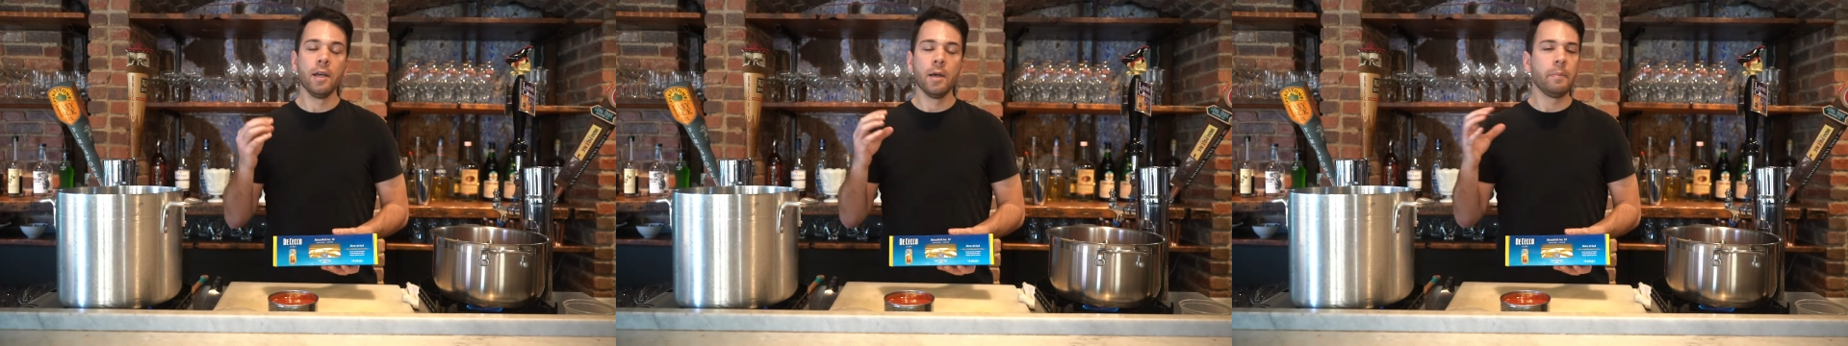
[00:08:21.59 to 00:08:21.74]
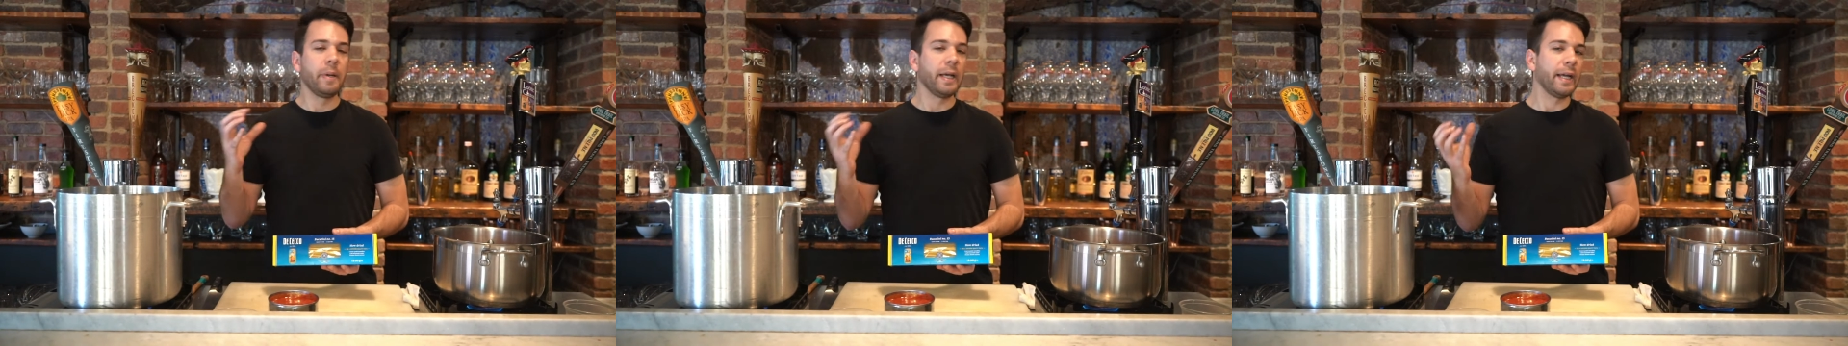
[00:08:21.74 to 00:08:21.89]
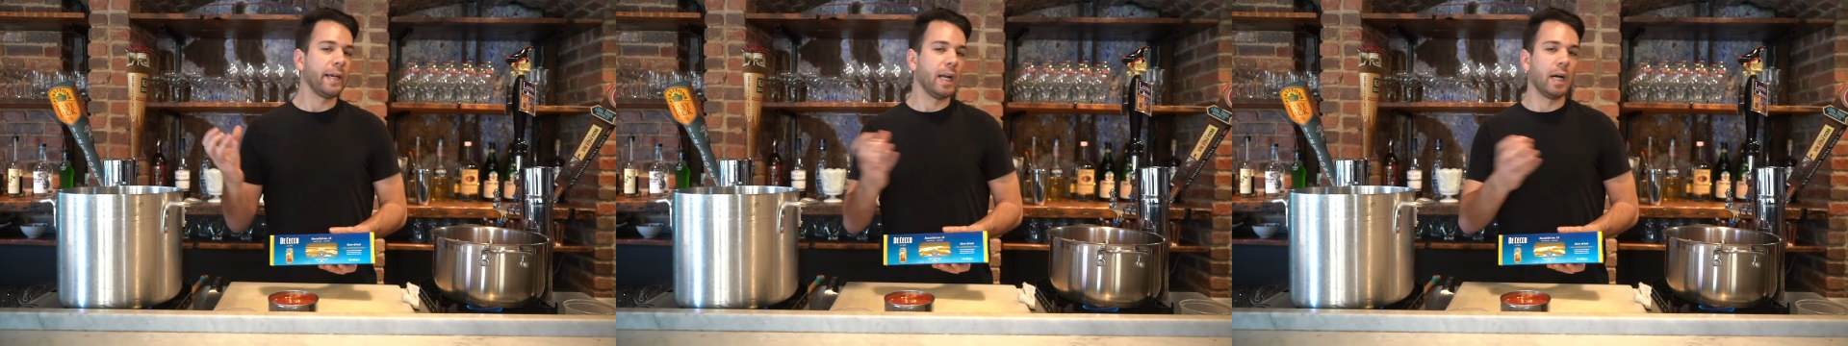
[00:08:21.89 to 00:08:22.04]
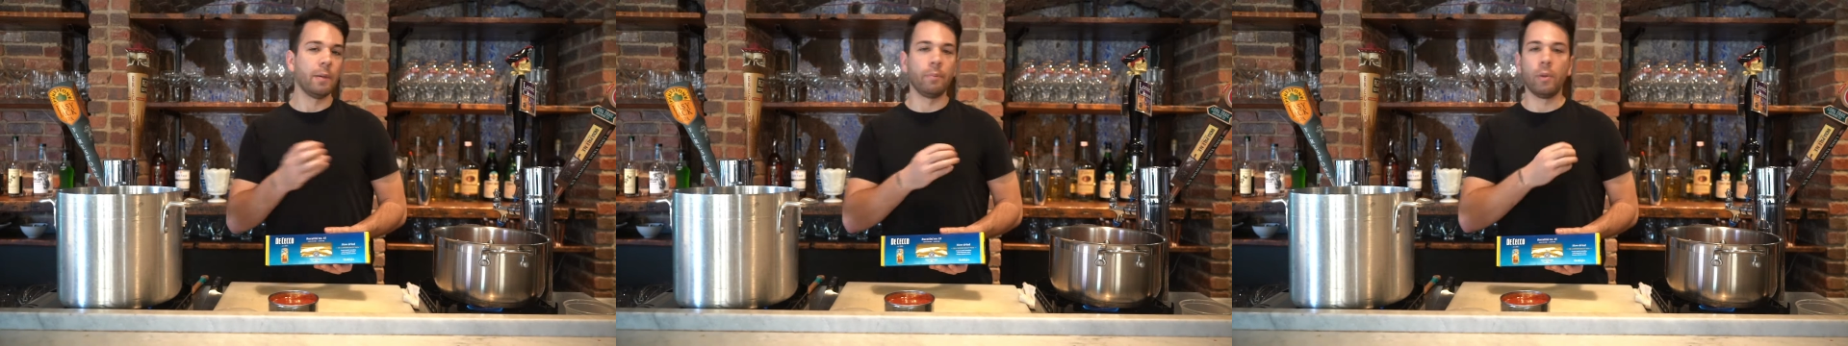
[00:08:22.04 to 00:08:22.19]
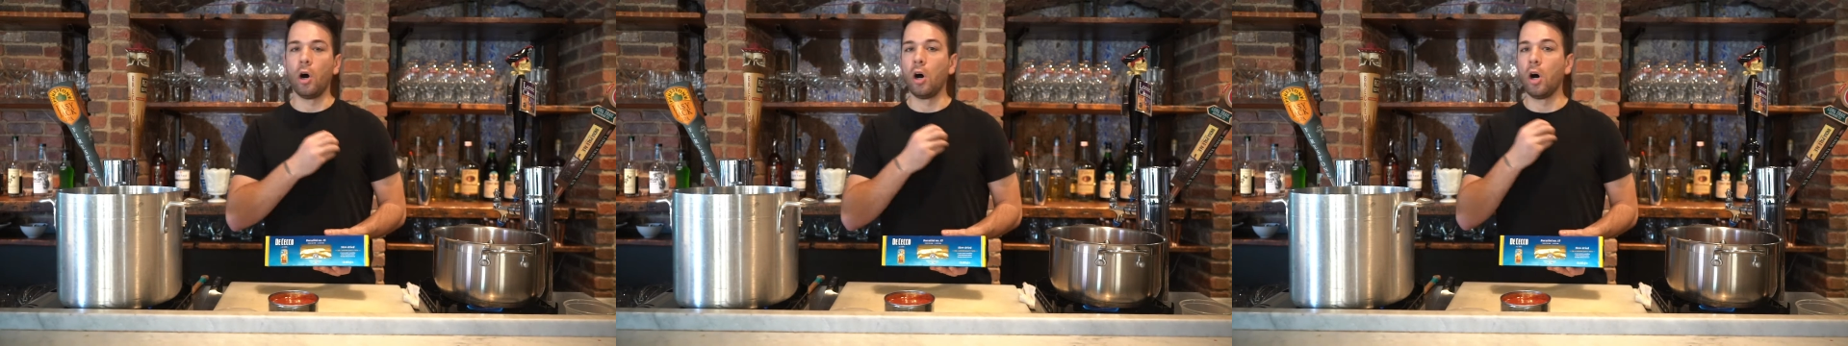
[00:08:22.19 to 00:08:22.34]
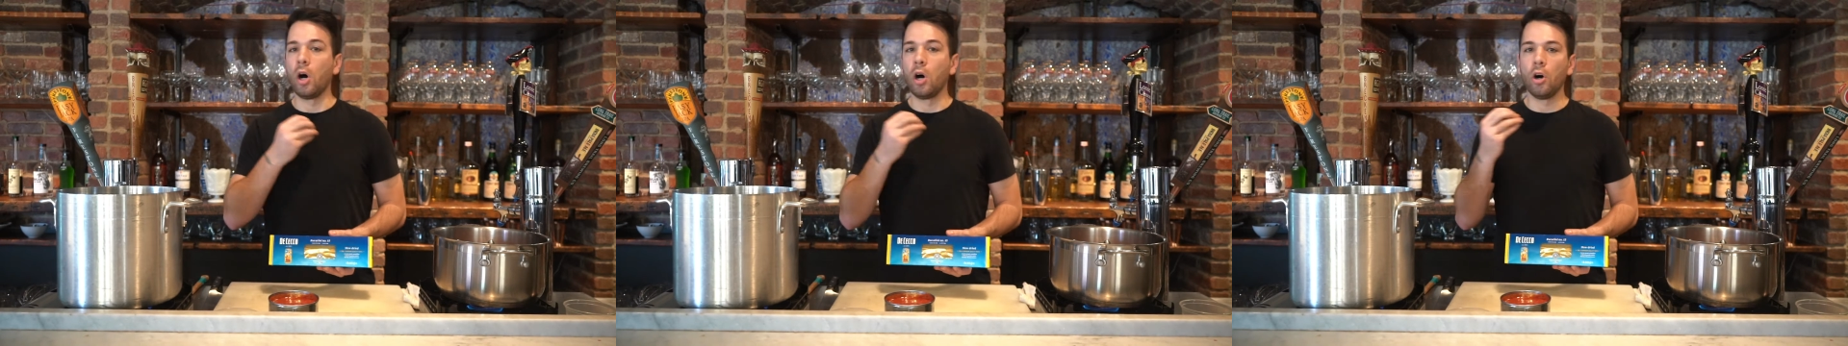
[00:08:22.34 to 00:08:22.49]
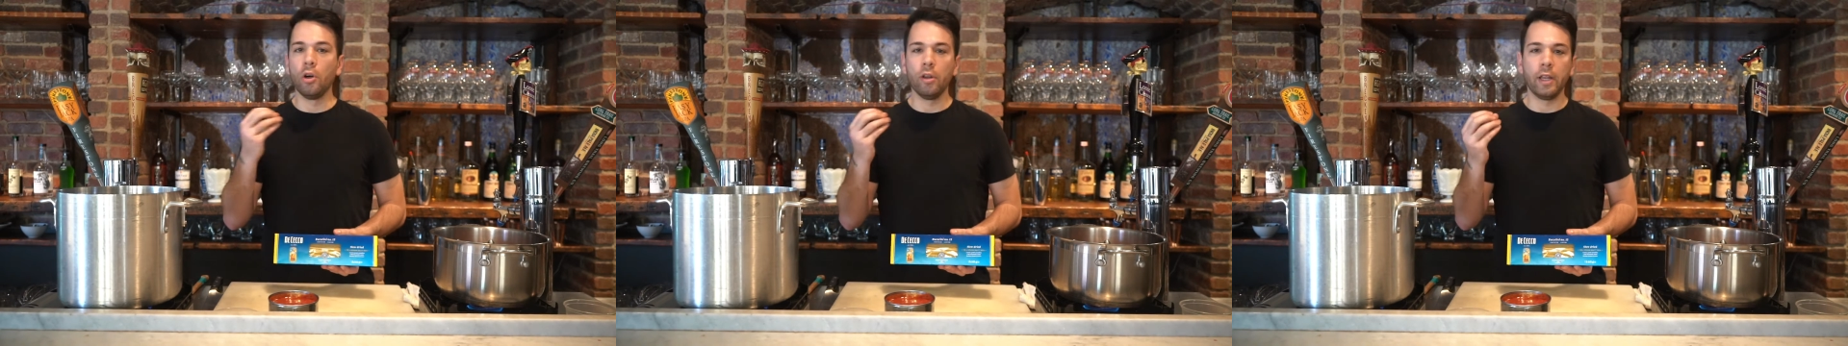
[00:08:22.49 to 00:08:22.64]
picking up
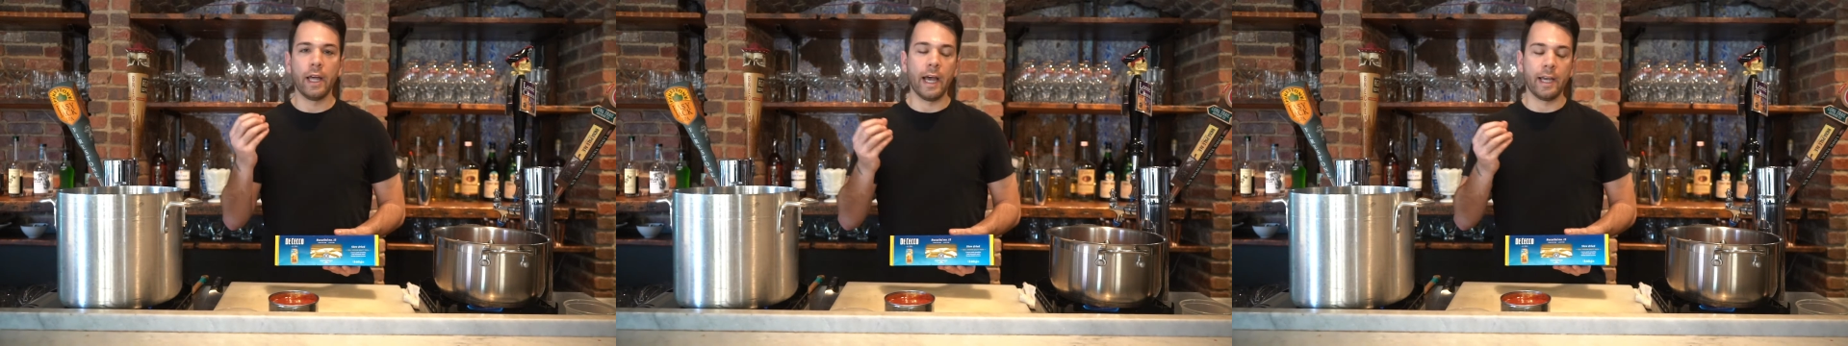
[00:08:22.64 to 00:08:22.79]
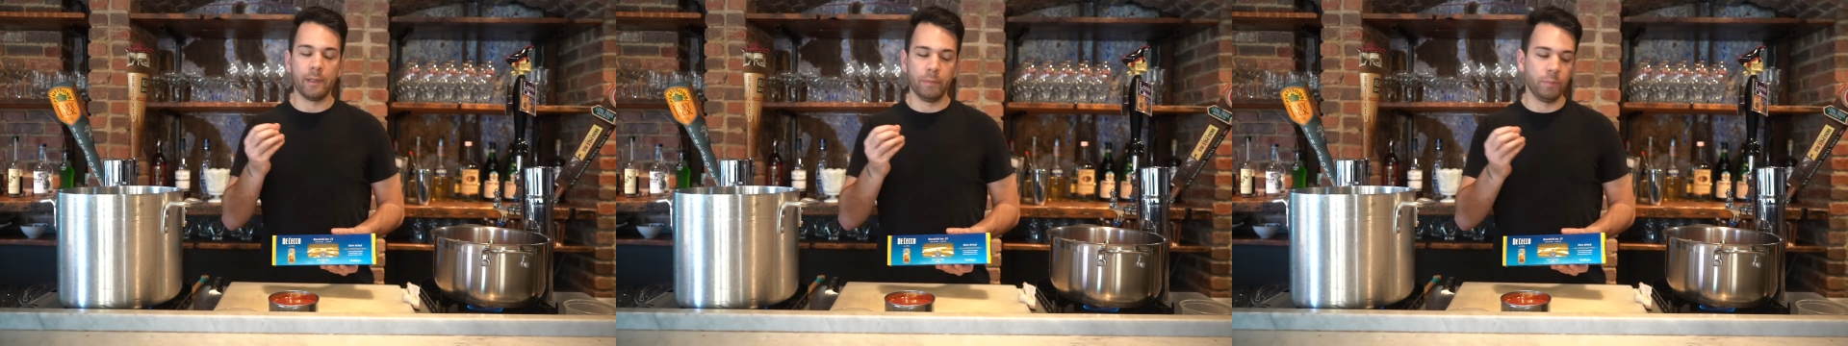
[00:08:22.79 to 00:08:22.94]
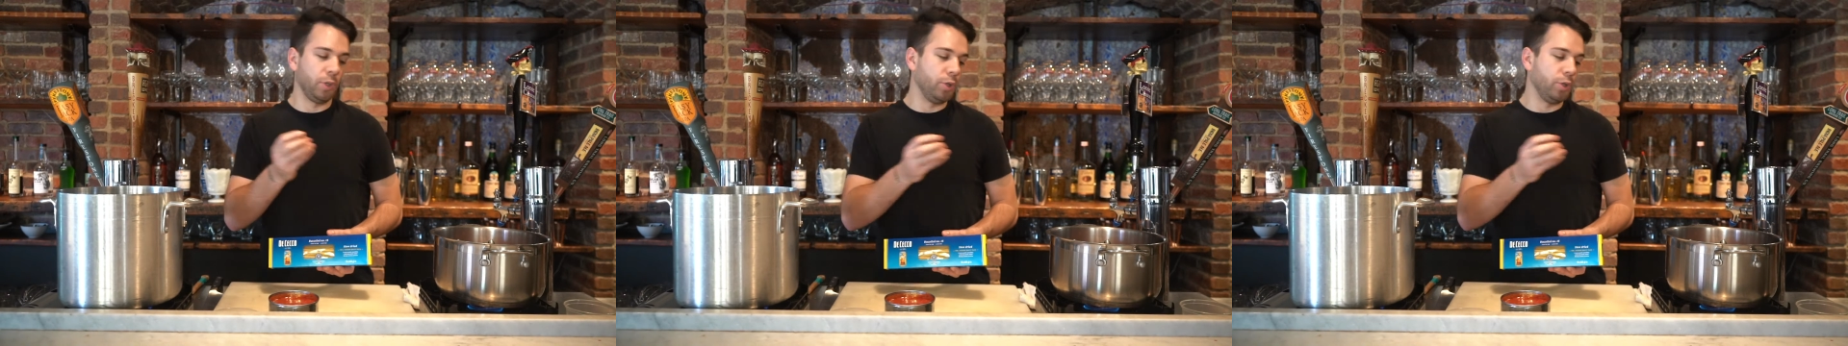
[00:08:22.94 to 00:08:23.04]
all that